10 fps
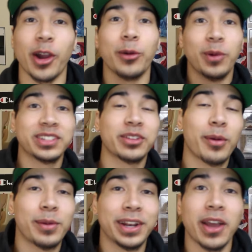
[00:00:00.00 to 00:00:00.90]
All right, what is up,
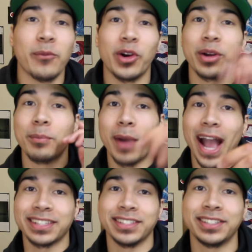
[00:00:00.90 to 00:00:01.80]
everybody, and welcome
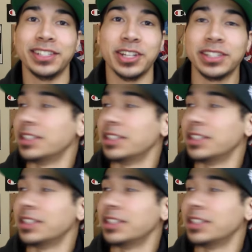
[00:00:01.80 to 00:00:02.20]
back to C J